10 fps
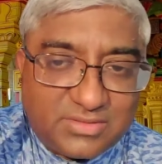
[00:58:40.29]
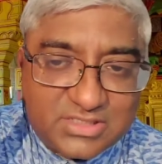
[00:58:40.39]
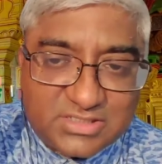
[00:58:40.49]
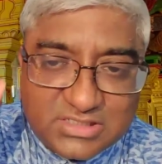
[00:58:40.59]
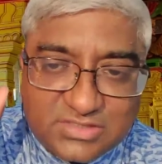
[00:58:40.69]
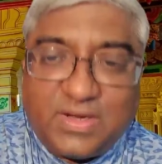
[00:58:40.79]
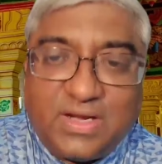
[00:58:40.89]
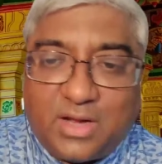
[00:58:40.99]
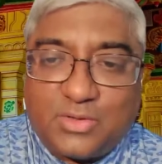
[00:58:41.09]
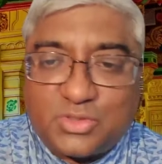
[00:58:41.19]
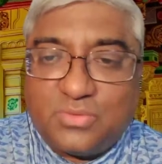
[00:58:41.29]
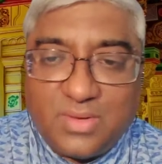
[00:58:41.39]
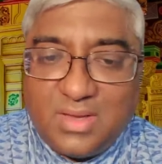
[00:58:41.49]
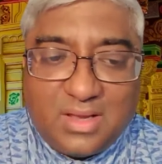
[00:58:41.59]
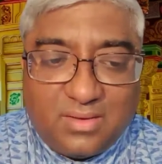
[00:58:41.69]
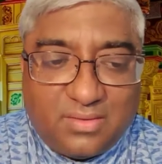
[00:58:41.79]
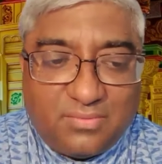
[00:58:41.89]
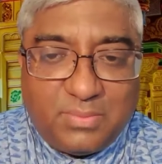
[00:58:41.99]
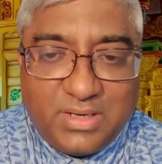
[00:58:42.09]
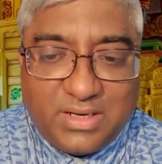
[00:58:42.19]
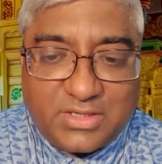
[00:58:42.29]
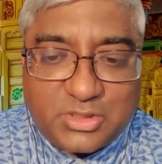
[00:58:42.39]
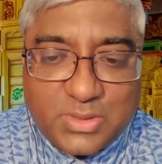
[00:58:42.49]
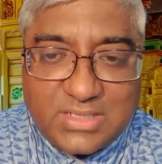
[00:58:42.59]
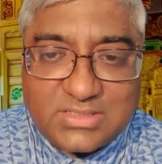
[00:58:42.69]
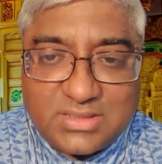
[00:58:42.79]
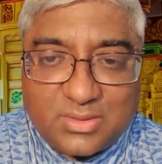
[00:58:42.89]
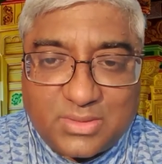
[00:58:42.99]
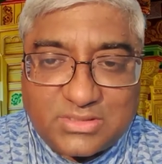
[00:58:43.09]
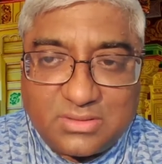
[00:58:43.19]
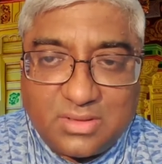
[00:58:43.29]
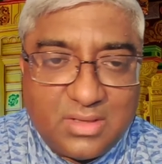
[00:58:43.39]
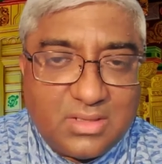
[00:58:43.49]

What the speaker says: Just fill it out so everybody gets to answer the question.